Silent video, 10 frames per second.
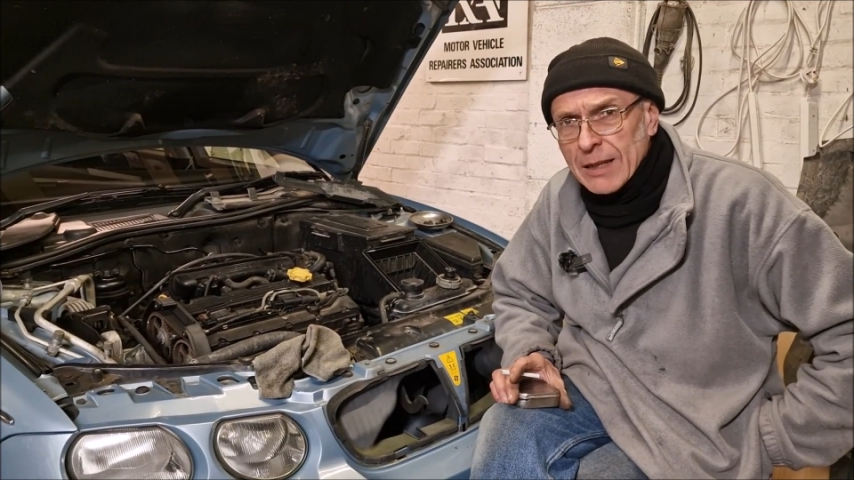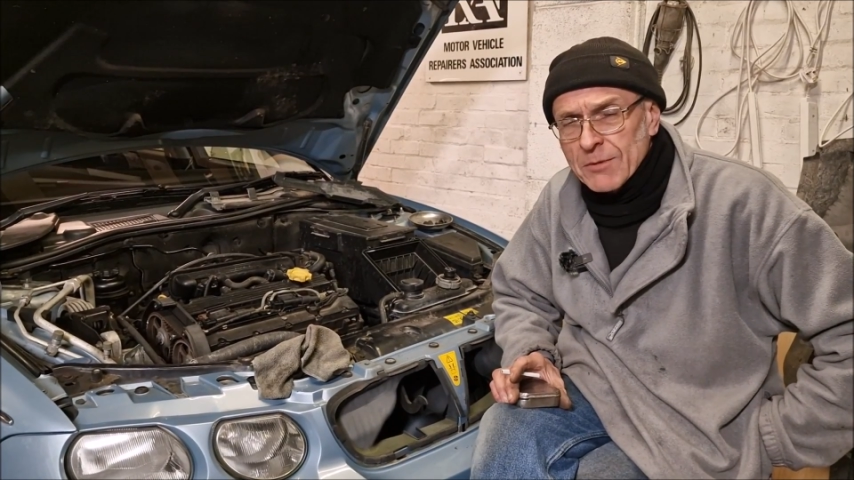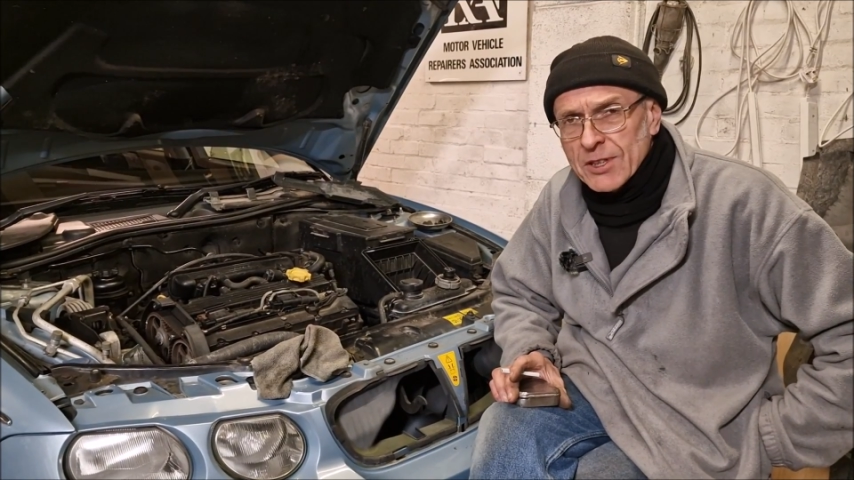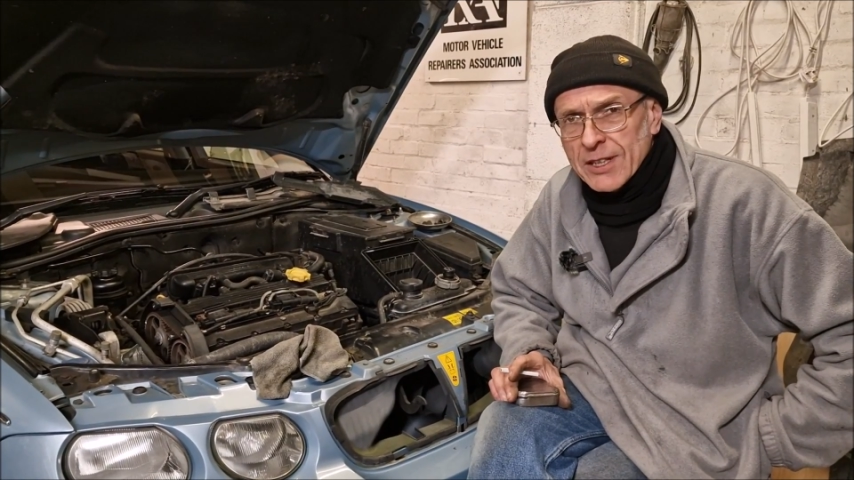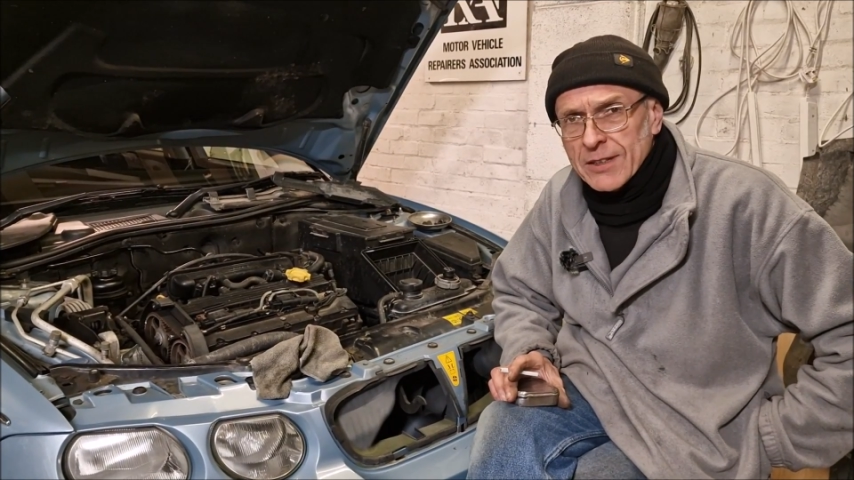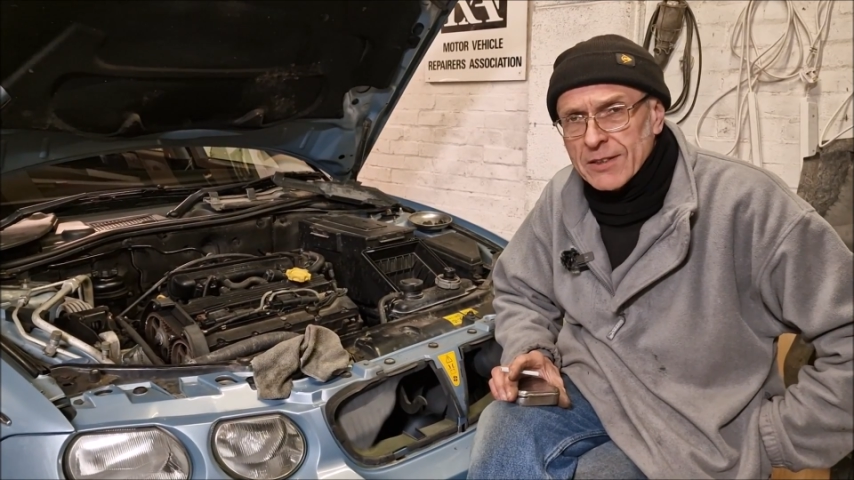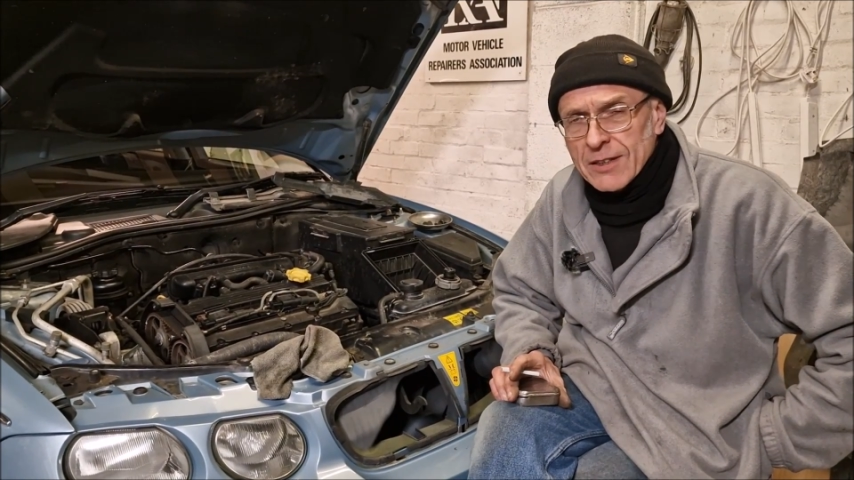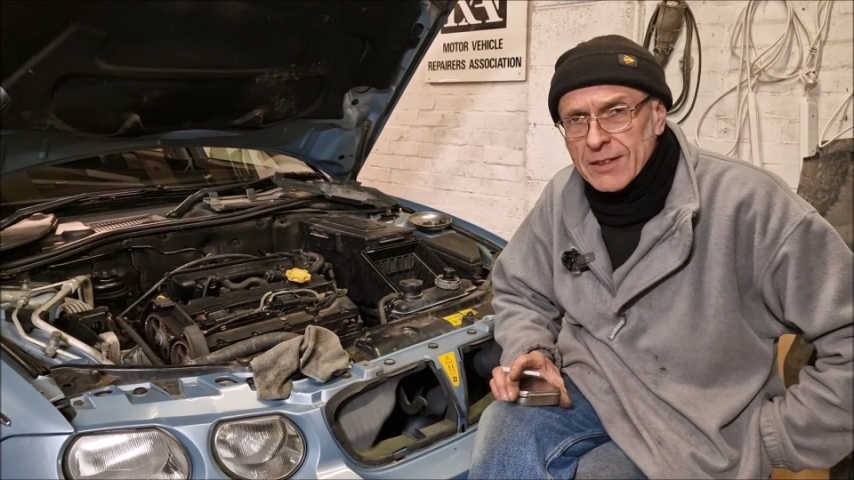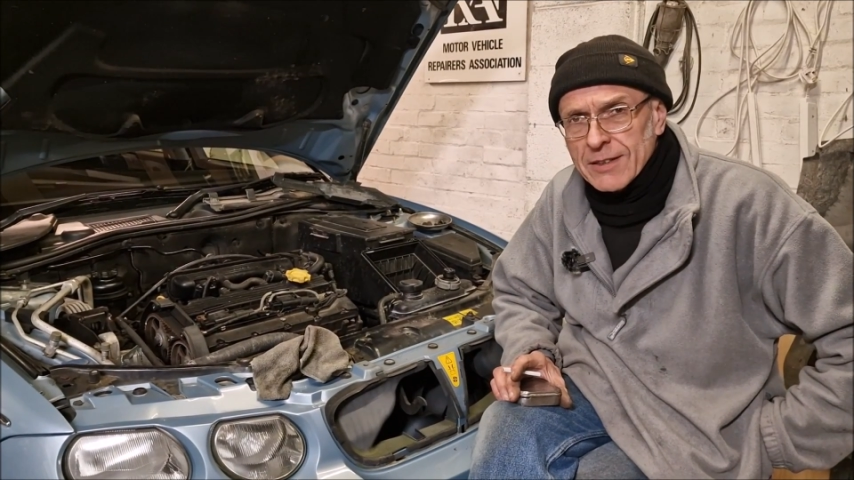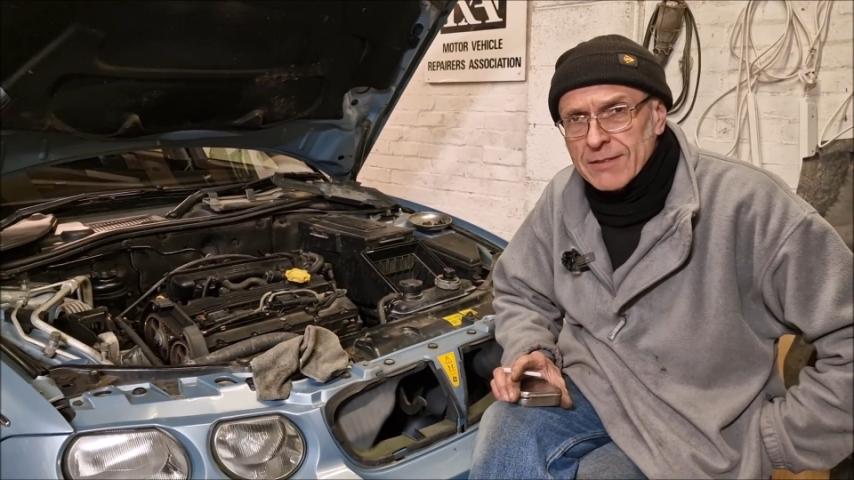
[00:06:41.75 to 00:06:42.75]
stem
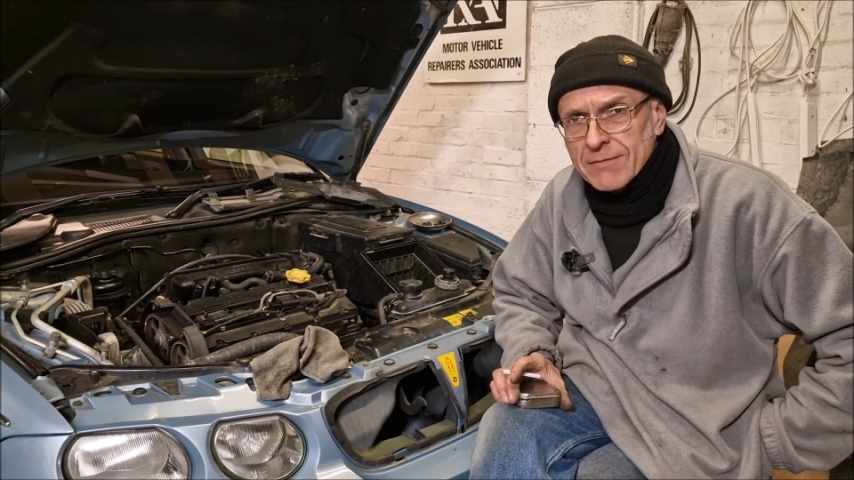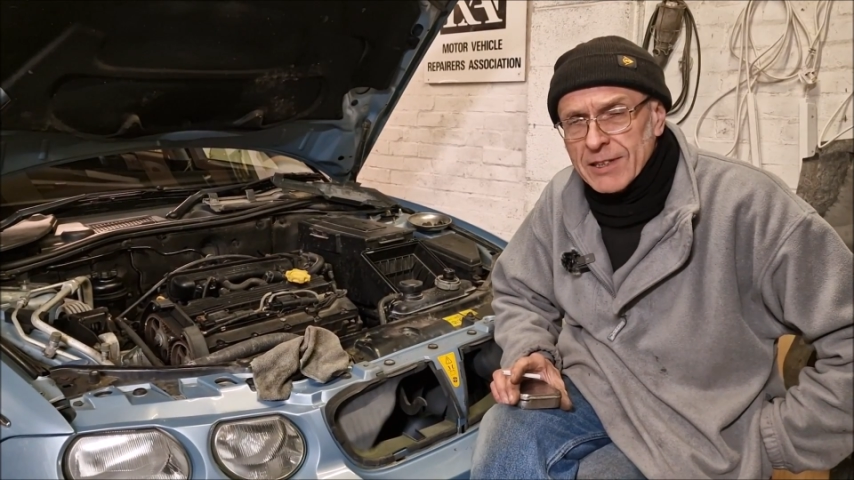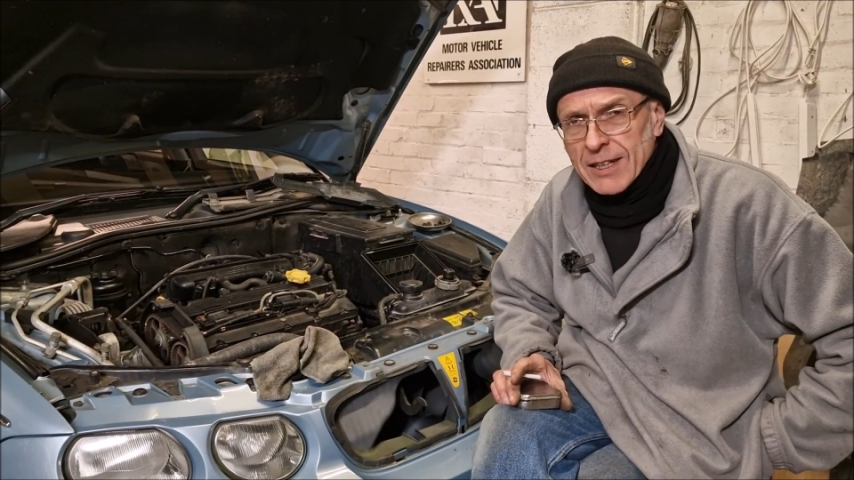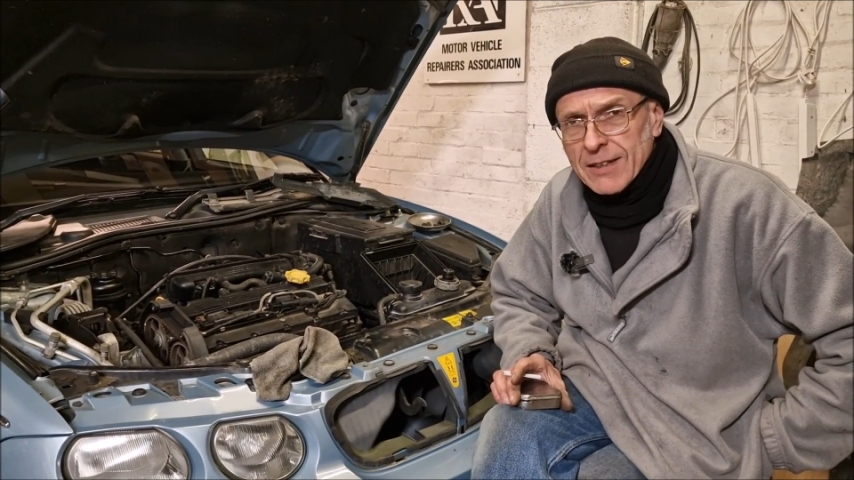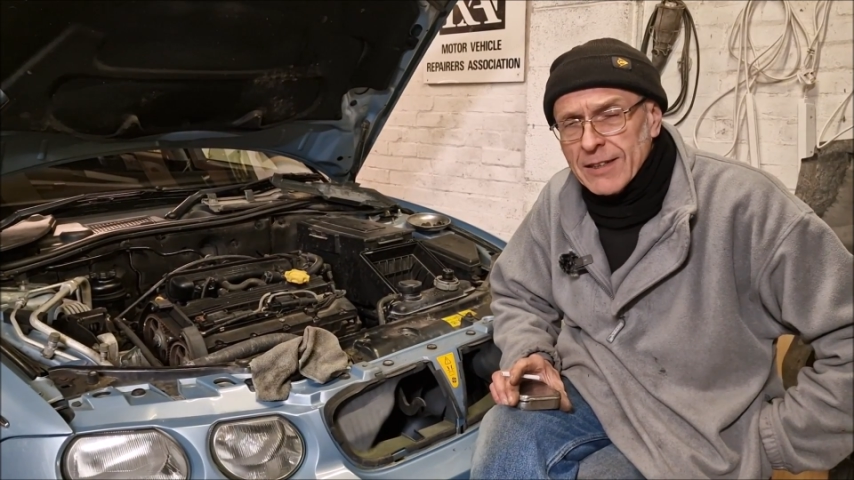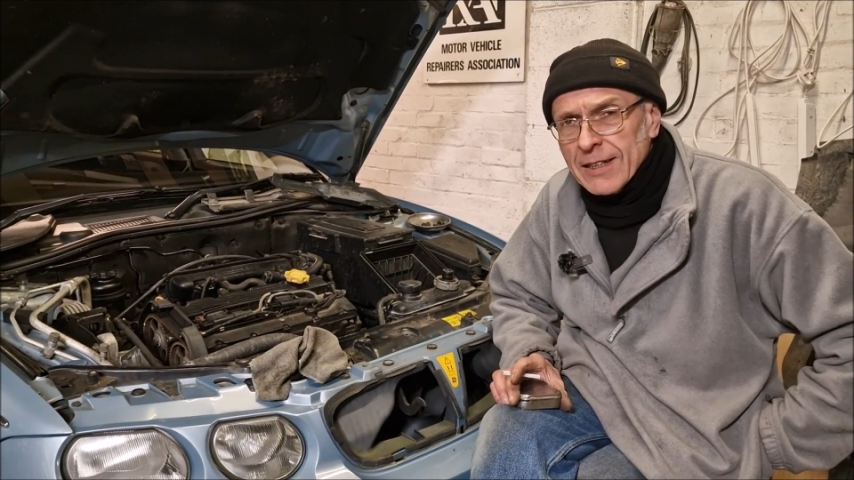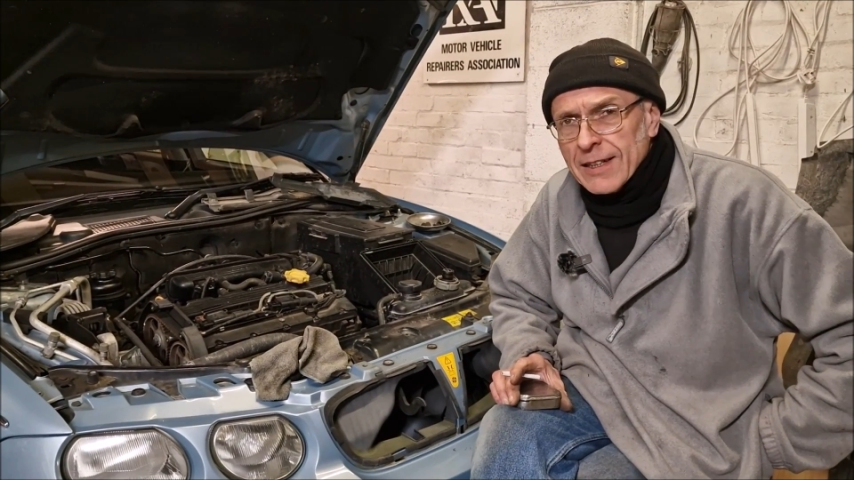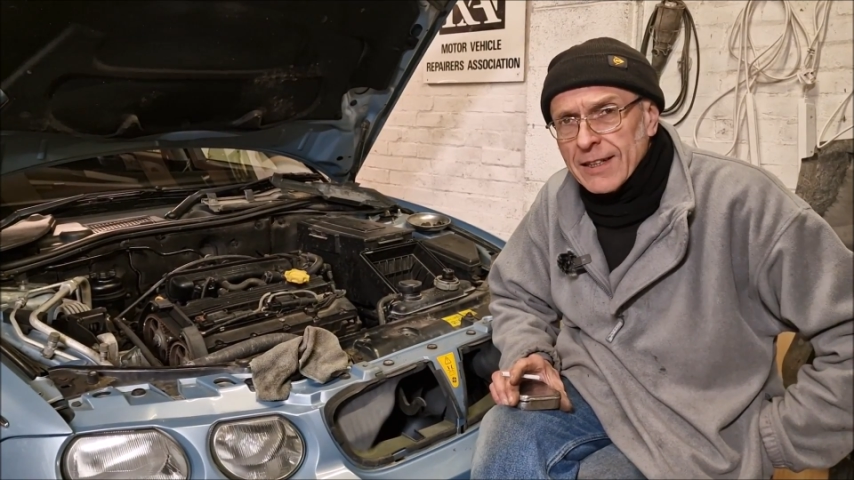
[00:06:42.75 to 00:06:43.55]
seals on it, and you know,